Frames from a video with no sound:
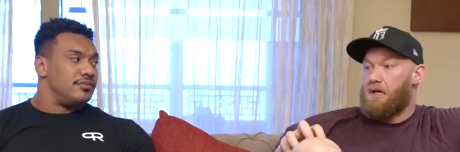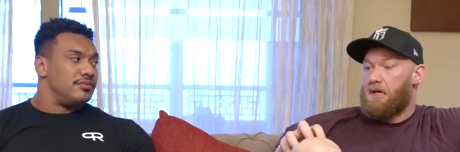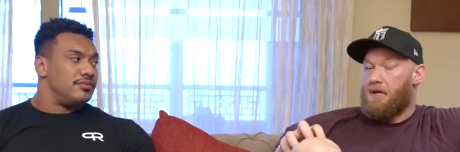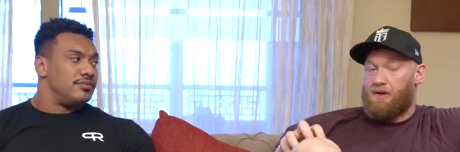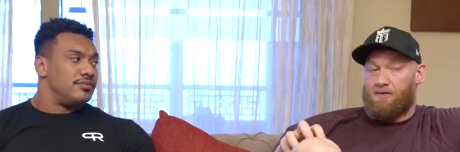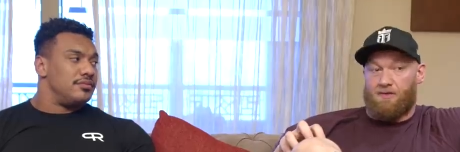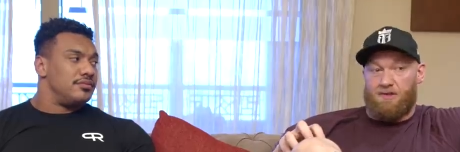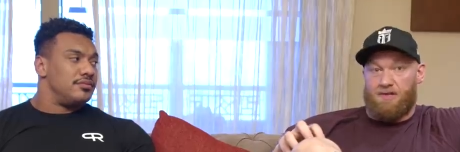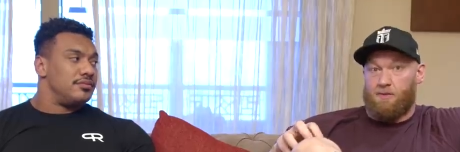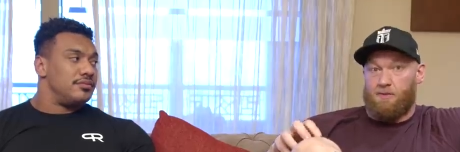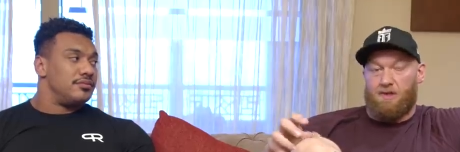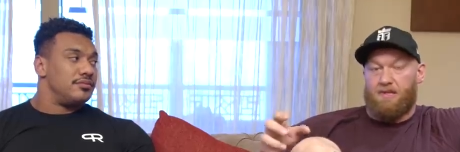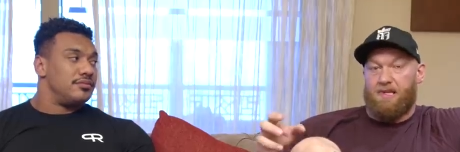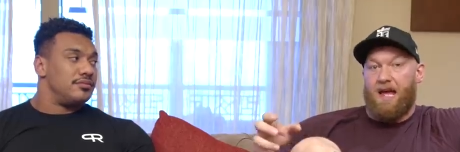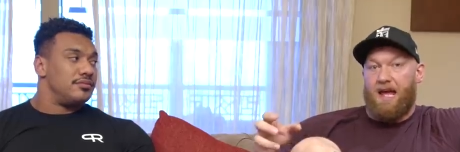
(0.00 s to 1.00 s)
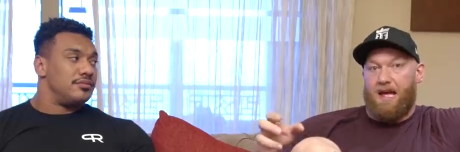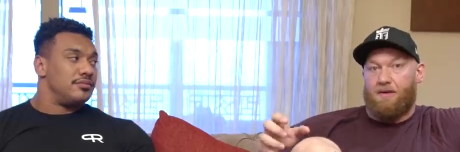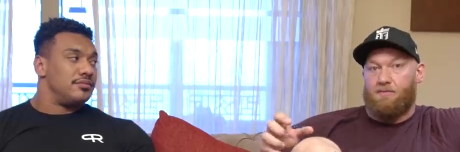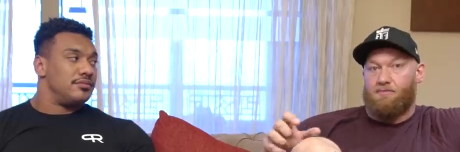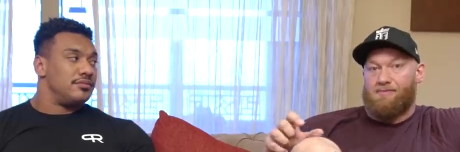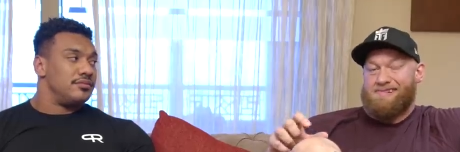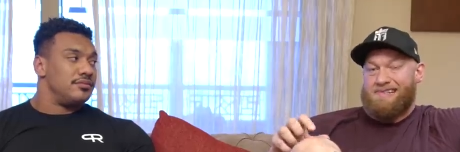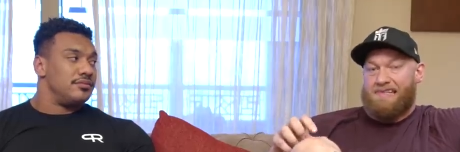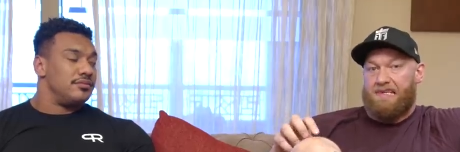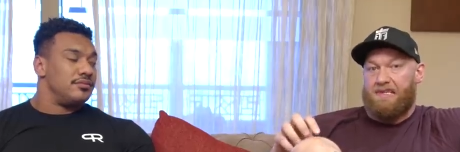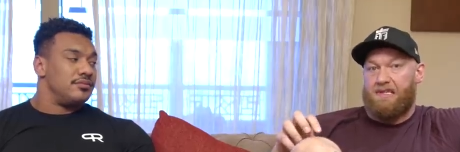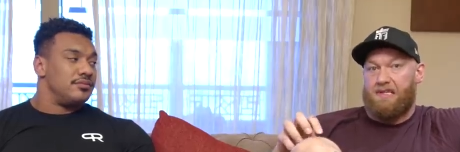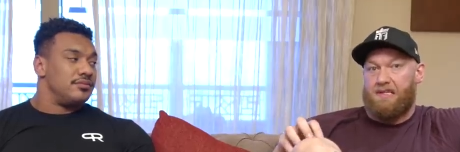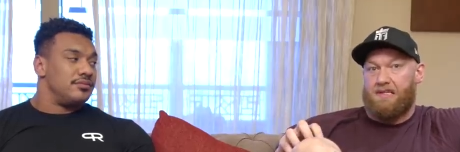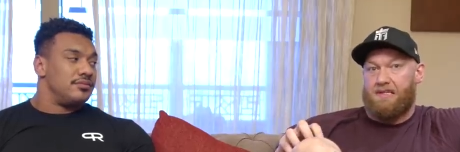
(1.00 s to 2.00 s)
Speaker 1: like for example today I
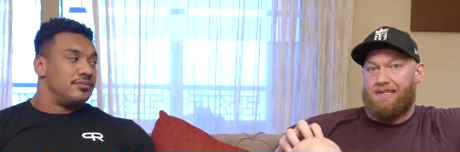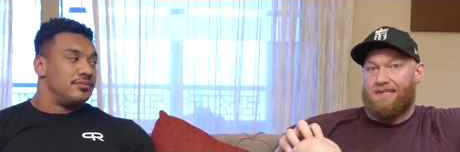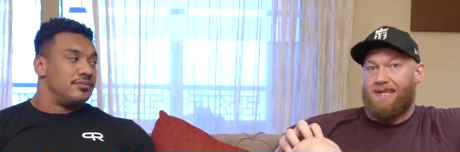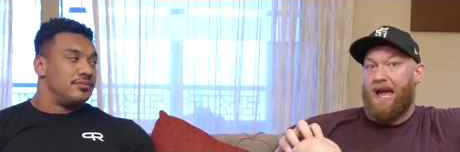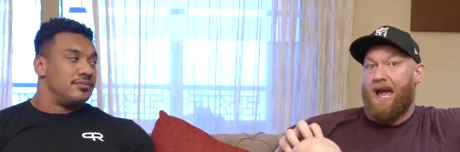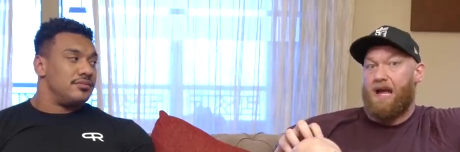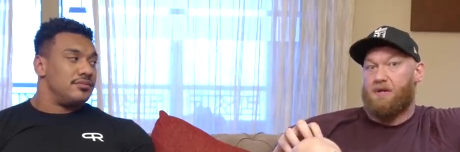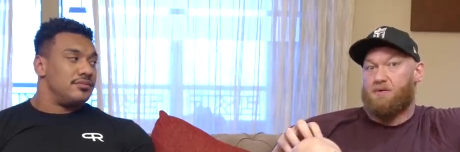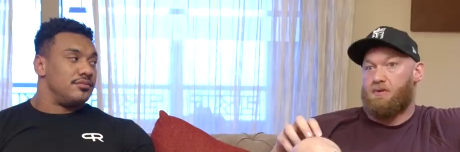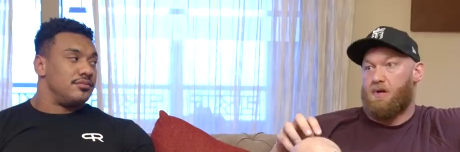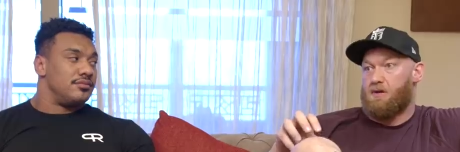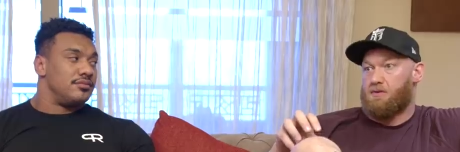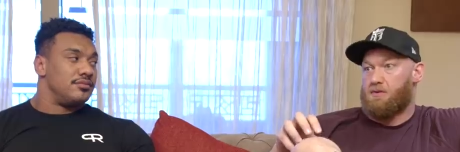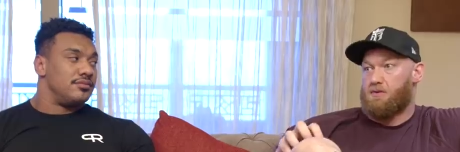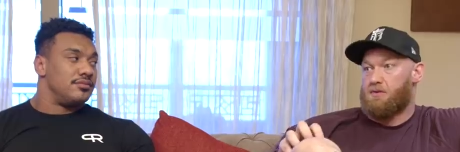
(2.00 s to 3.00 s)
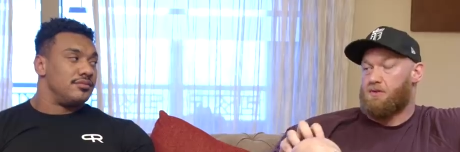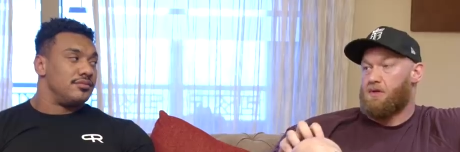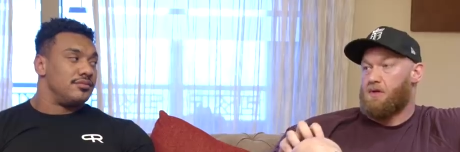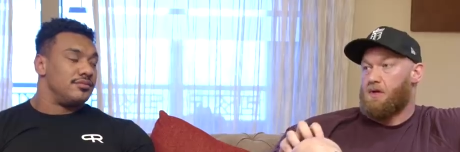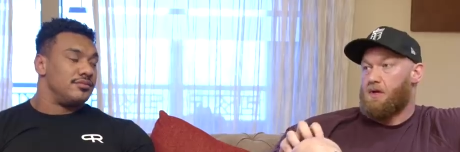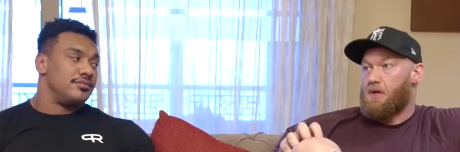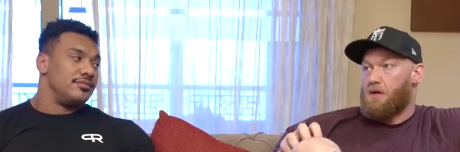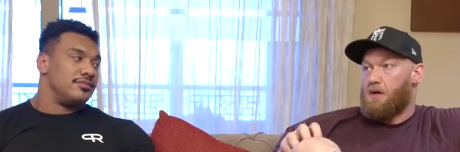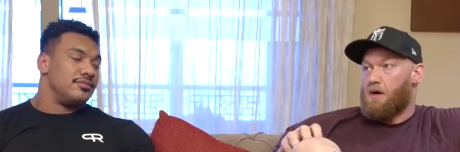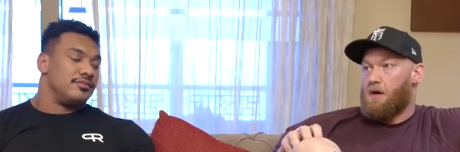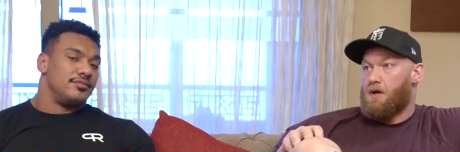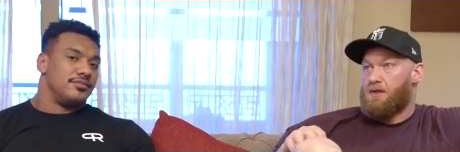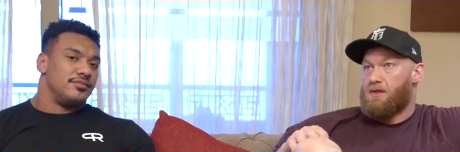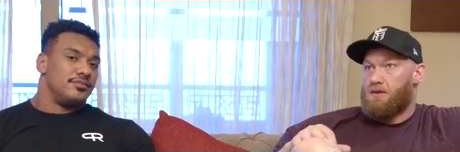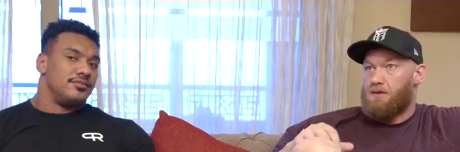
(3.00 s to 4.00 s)
did, did ten rounds
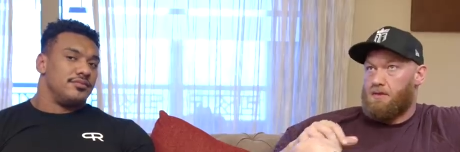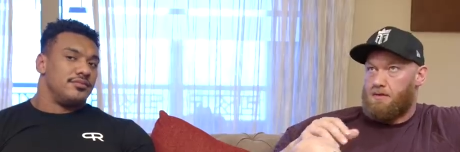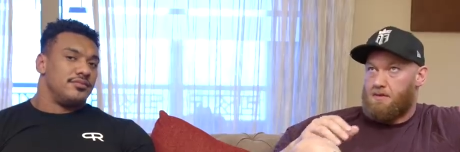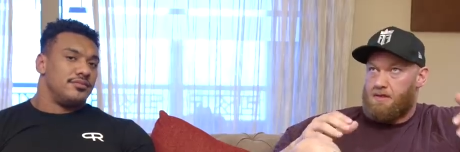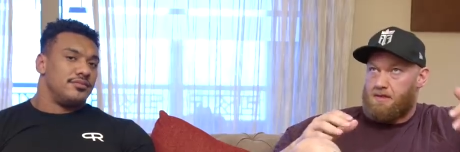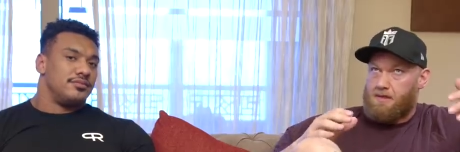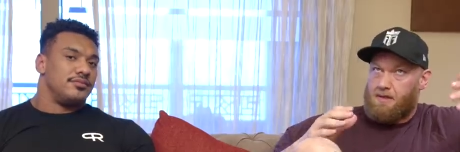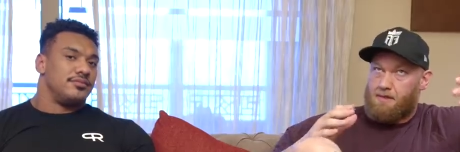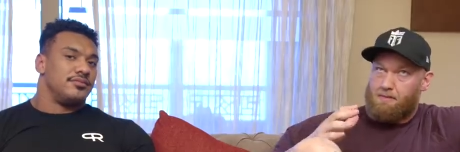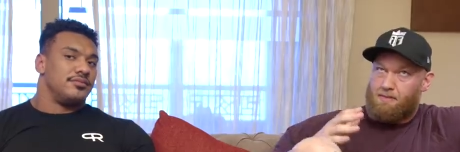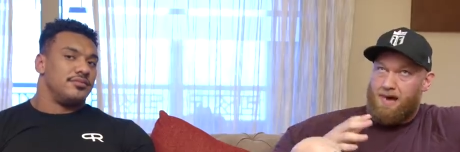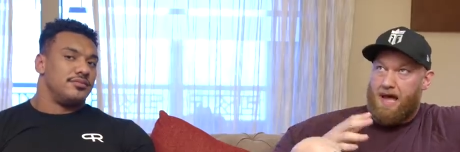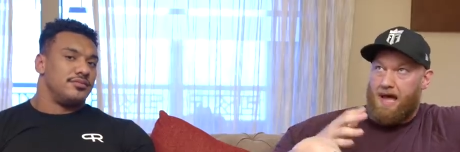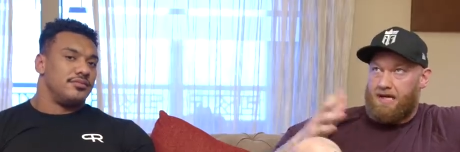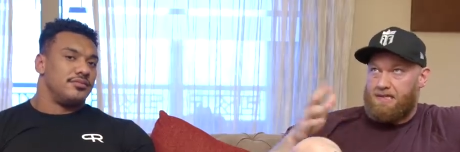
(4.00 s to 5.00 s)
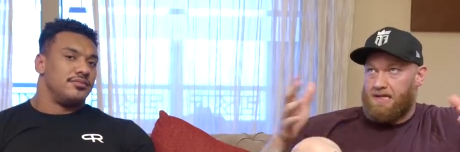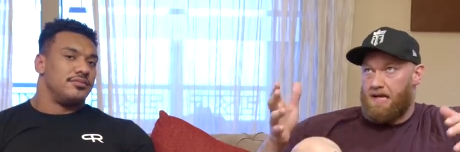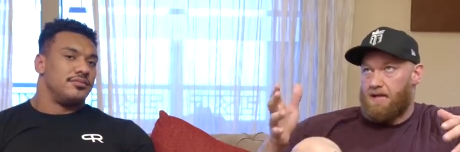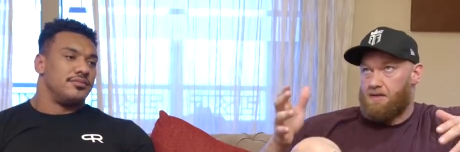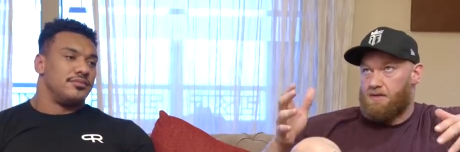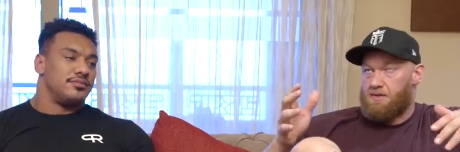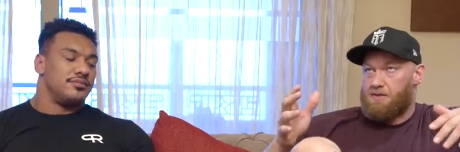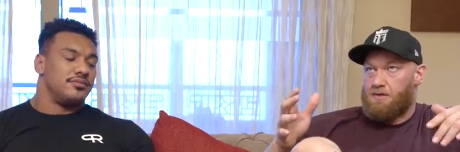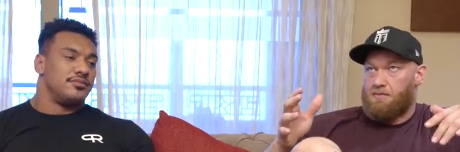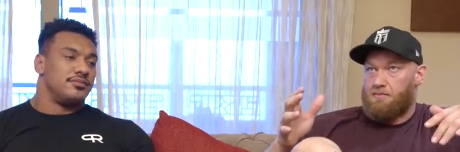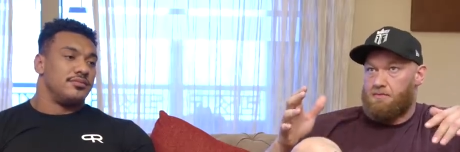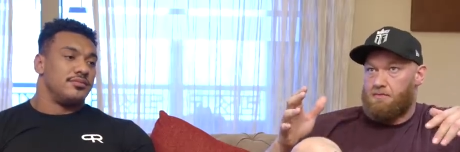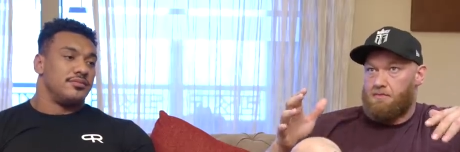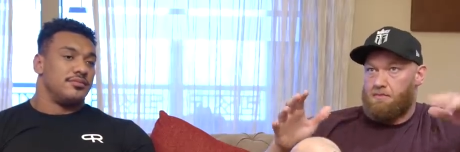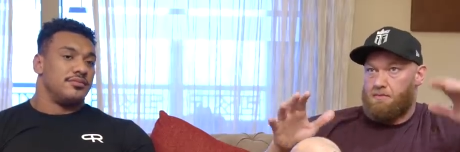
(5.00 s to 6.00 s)
on the backs and
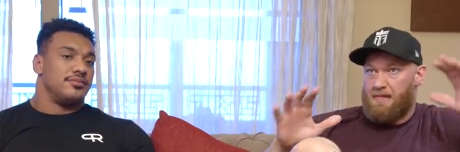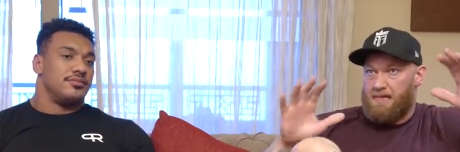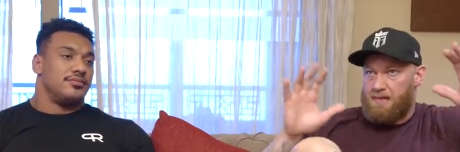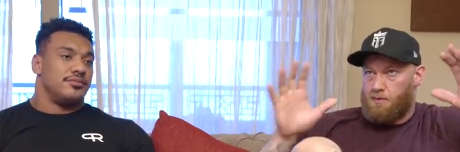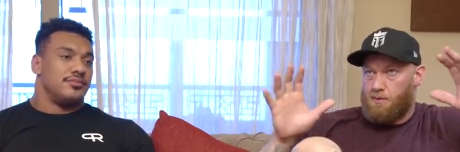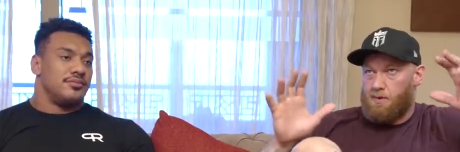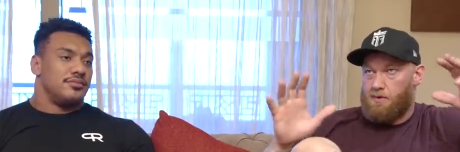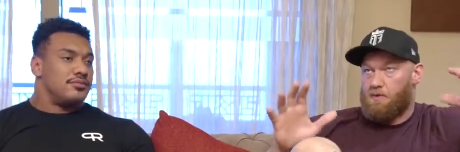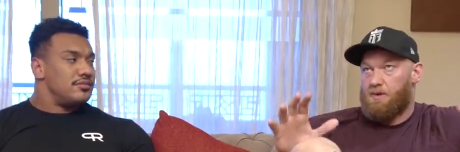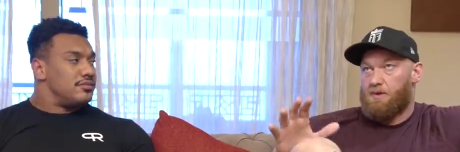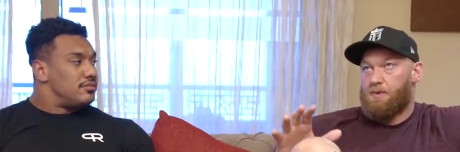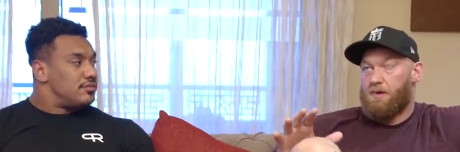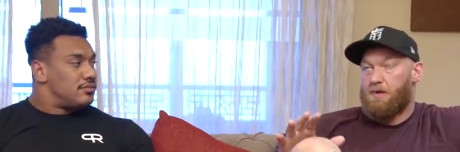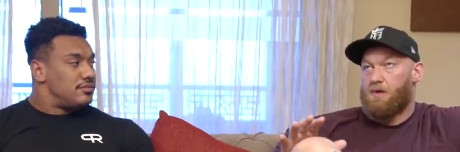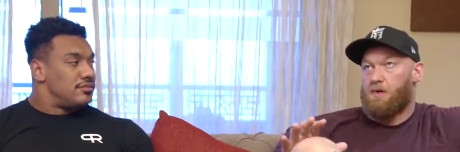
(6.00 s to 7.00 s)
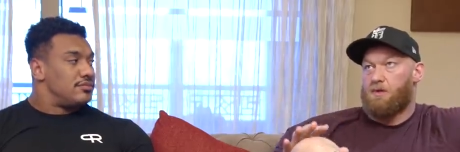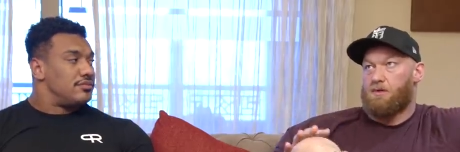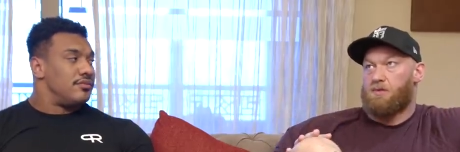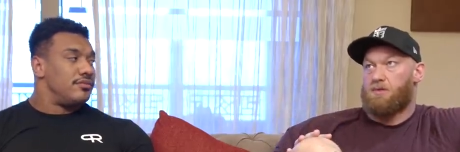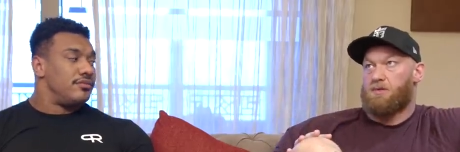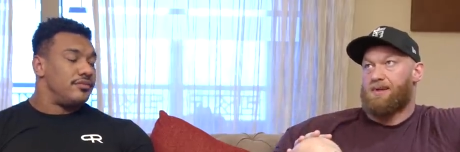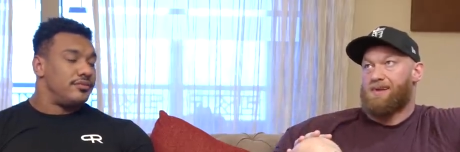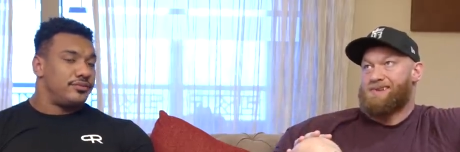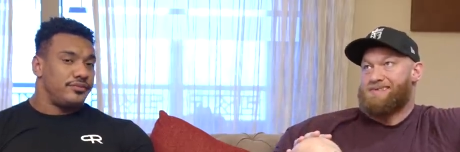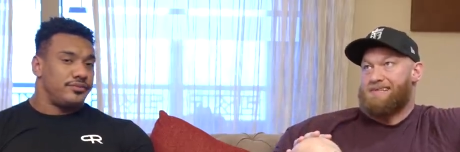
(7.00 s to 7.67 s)
some mitt work with my coach.